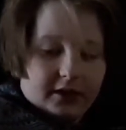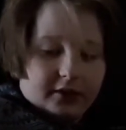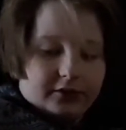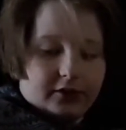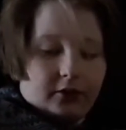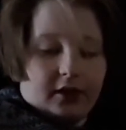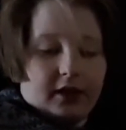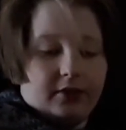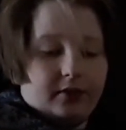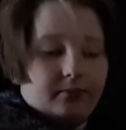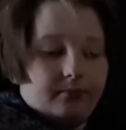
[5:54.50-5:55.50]
So
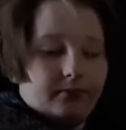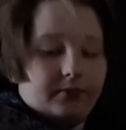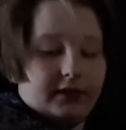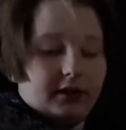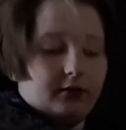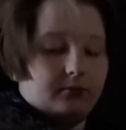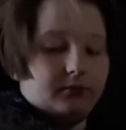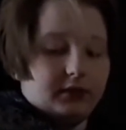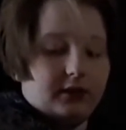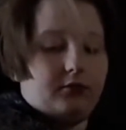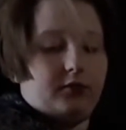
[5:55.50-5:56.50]
then,
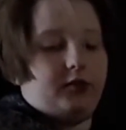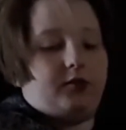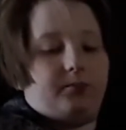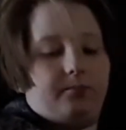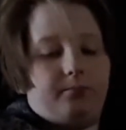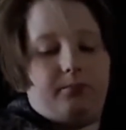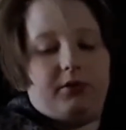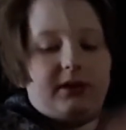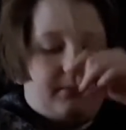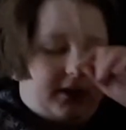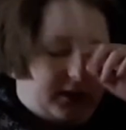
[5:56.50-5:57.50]
it was
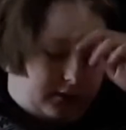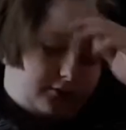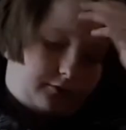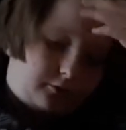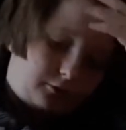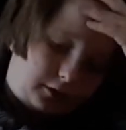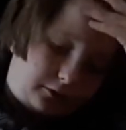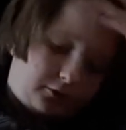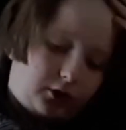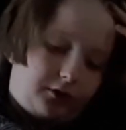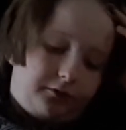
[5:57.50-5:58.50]
pretty big
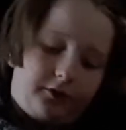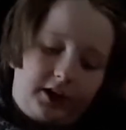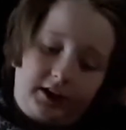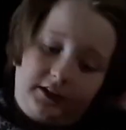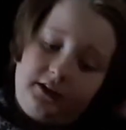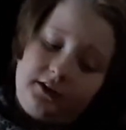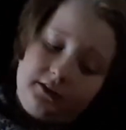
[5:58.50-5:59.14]
free-for-all fight.